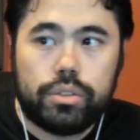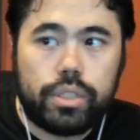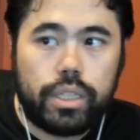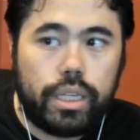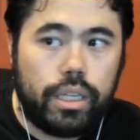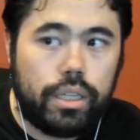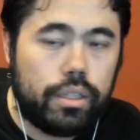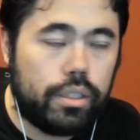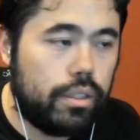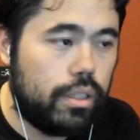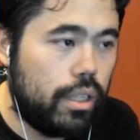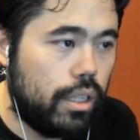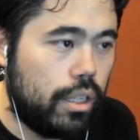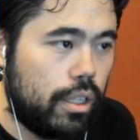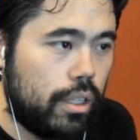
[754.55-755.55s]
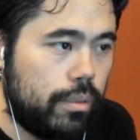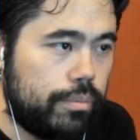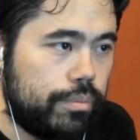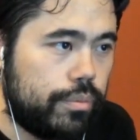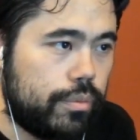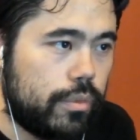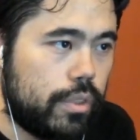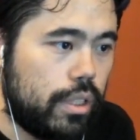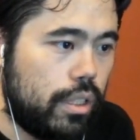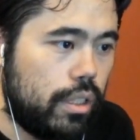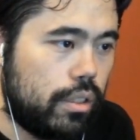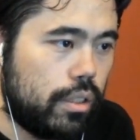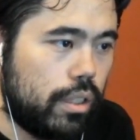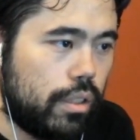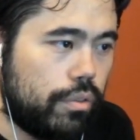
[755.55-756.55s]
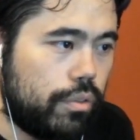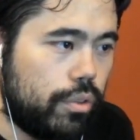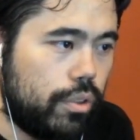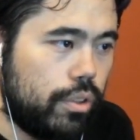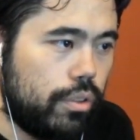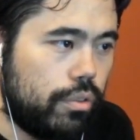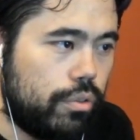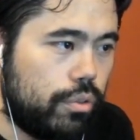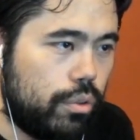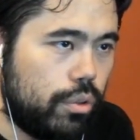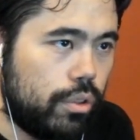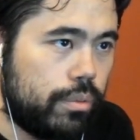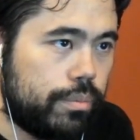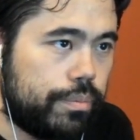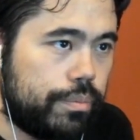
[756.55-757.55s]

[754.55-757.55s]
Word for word: Take, um, take, knight of 3, d4.